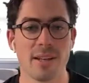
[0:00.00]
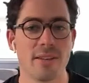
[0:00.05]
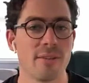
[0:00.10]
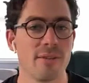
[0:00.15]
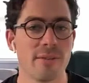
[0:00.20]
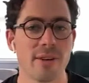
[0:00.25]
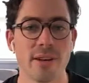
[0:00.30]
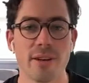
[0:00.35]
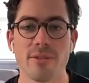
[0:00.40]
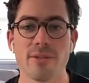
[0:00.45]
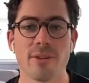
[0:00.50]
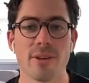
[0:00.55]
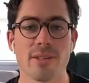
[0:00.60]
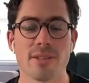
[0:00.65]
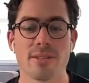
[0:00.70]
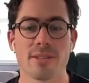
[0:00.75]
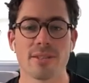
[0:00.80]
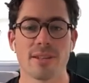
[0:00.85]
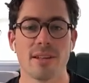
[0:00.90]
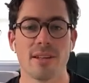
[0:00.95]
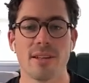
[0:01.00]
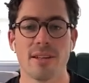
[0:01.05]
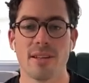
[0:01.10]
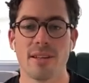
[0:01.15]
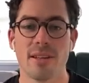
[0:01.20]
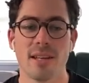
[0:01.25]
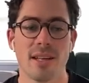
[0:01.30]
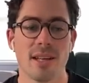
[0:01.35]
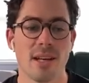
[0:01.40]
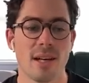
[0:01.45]
at the very first
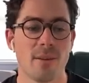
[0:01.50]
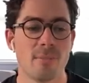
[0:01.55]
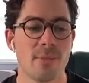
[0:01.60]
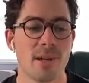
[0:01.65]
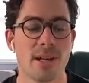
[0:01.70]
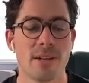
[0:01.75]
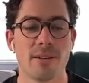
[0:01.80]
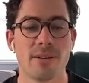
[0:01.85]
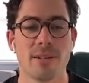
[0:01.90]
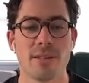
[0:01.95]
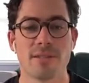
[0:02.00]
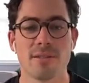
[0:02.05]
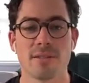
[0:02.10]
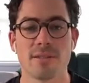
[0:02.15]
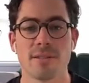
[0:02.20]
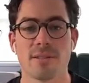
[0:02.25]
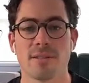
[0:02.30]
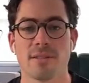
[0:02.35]
part of this